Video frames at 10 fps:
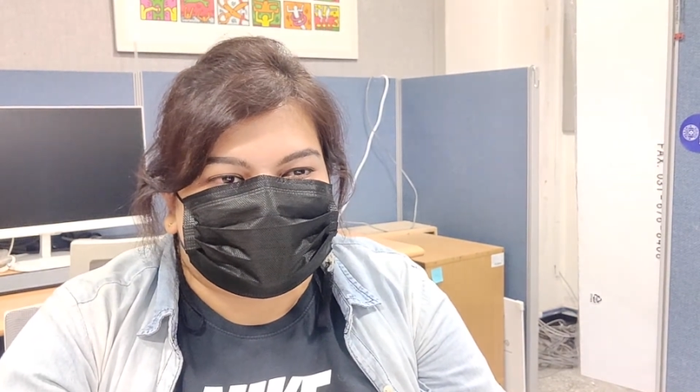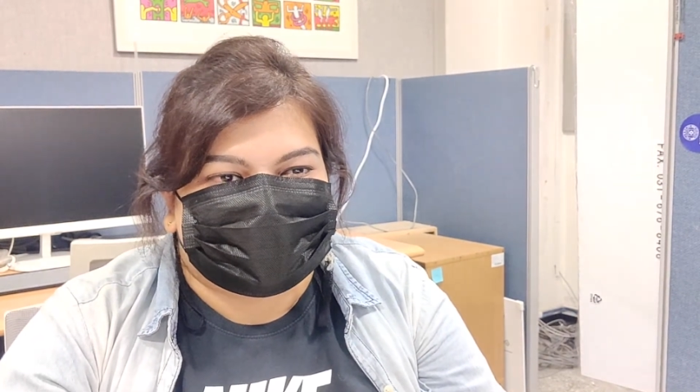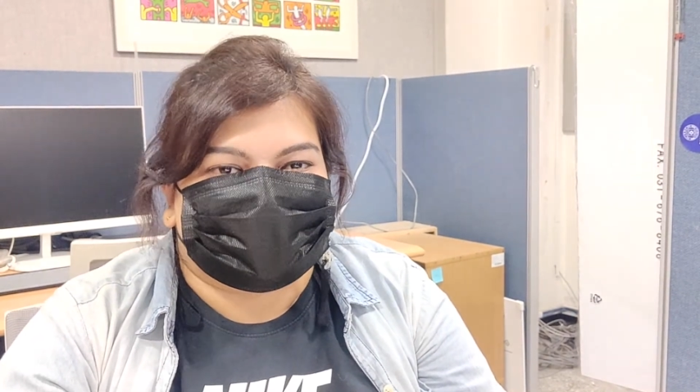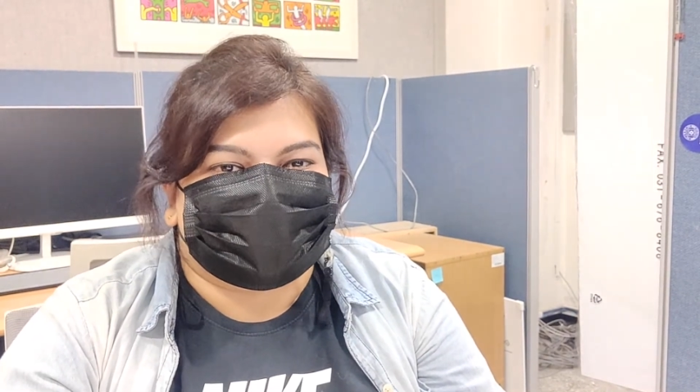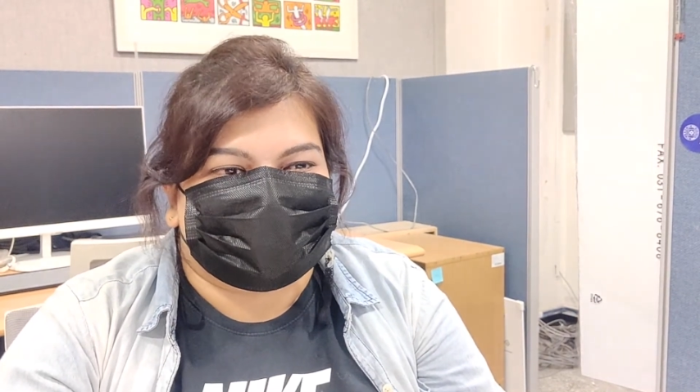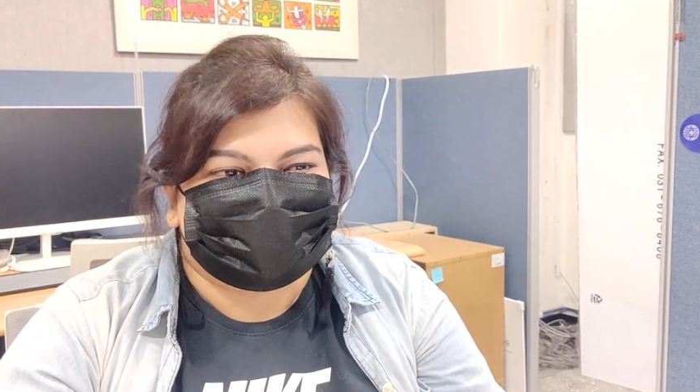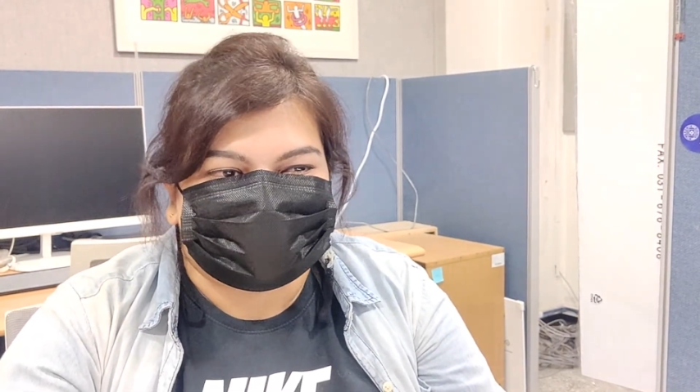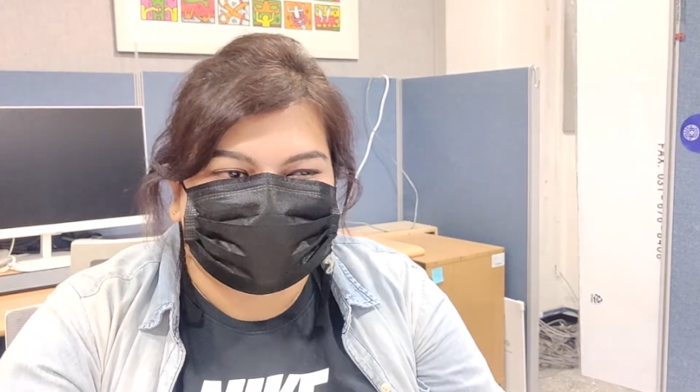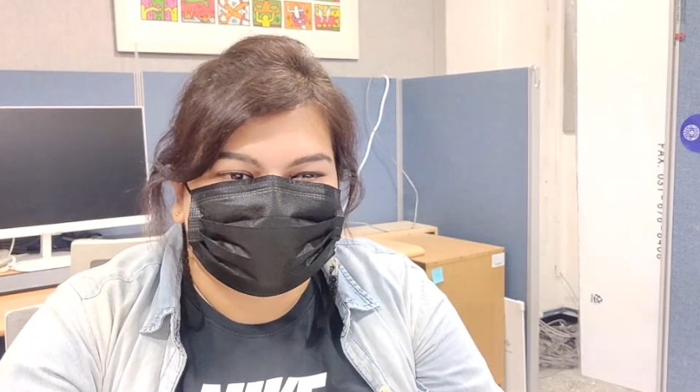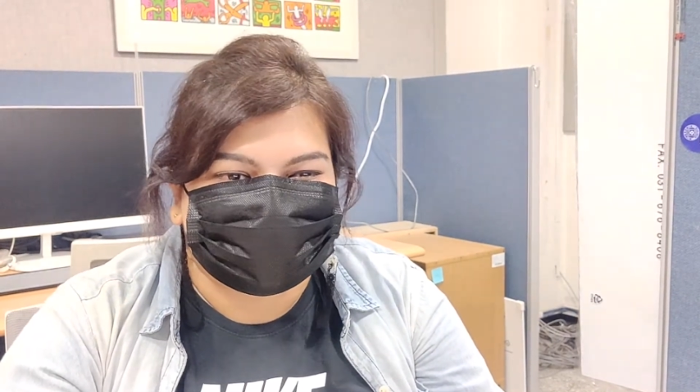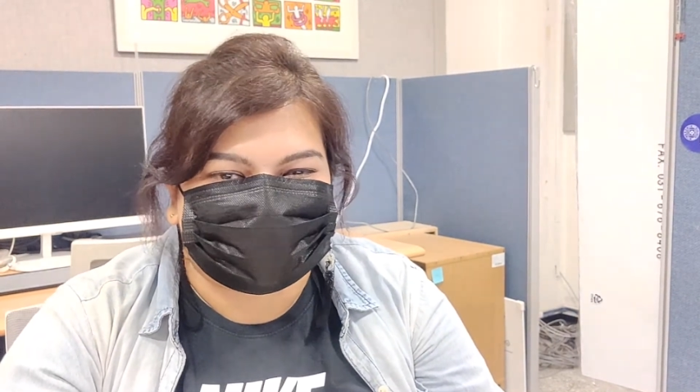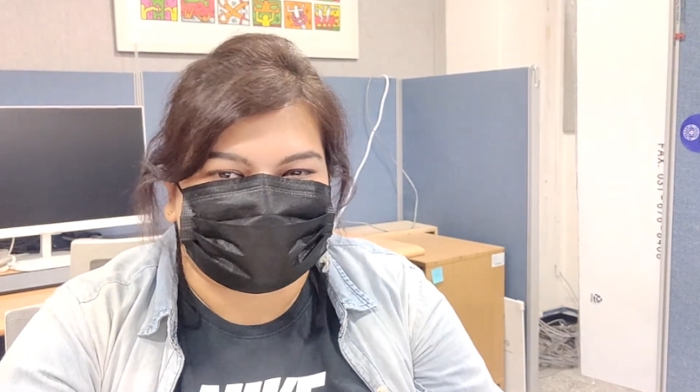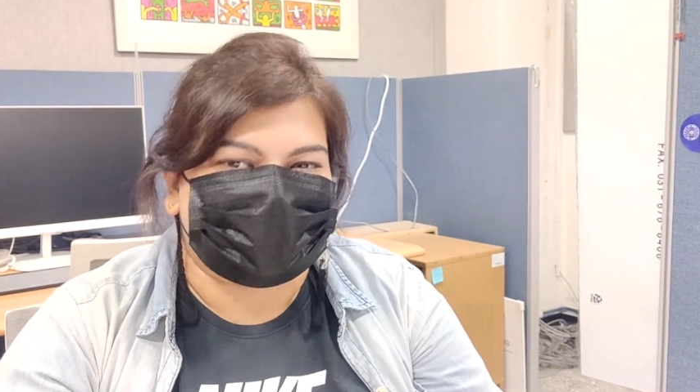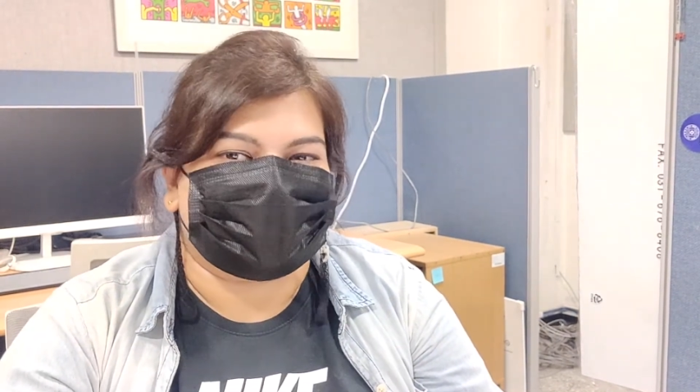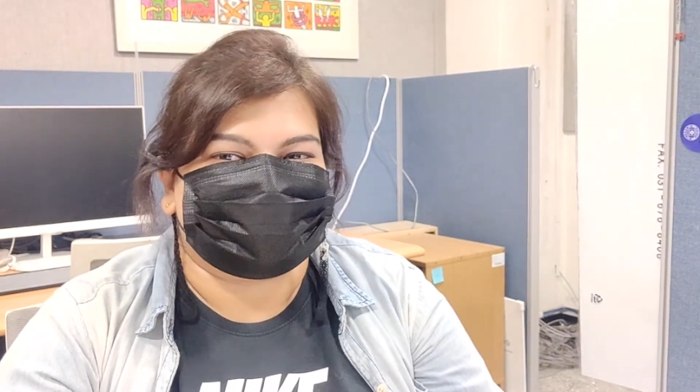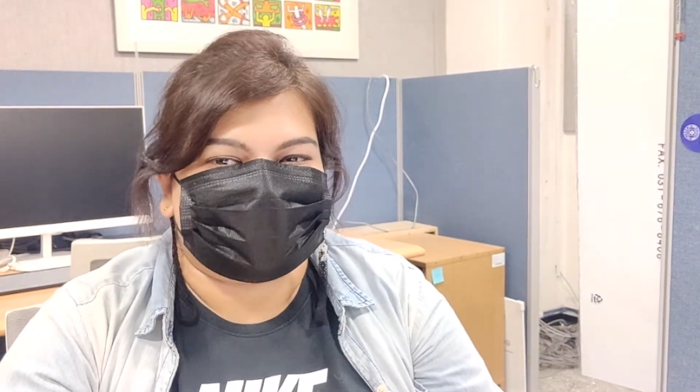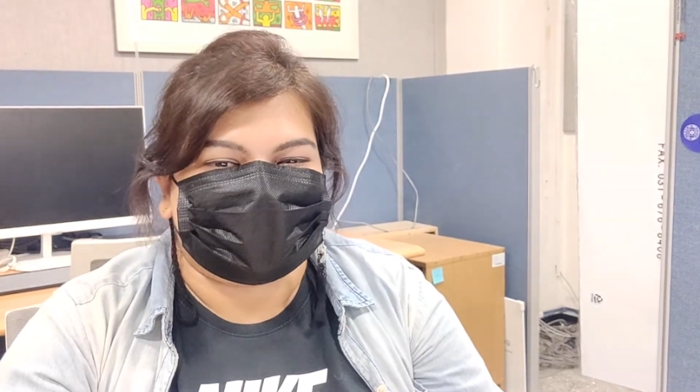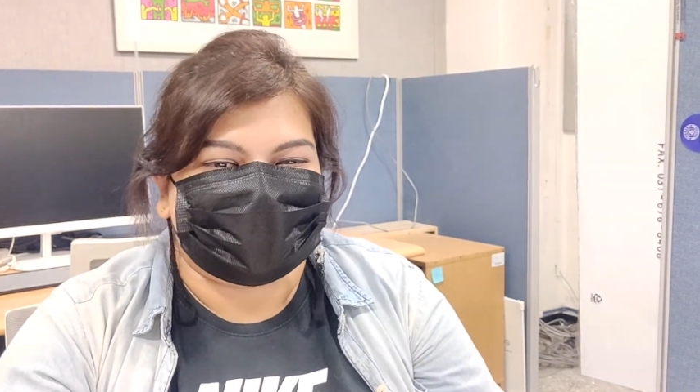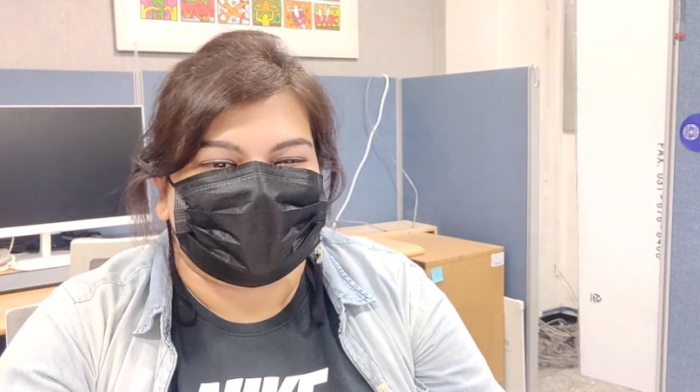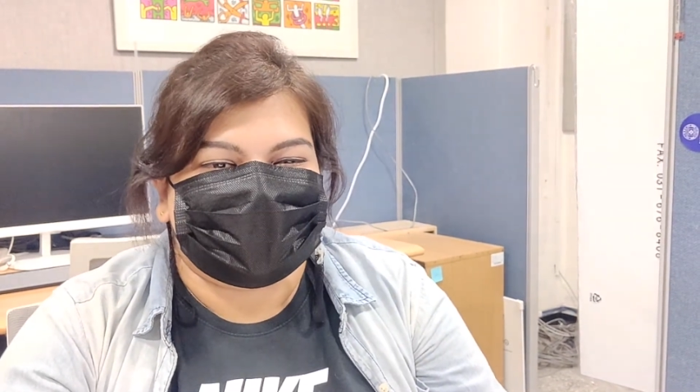yeah, I'm, I'm happy.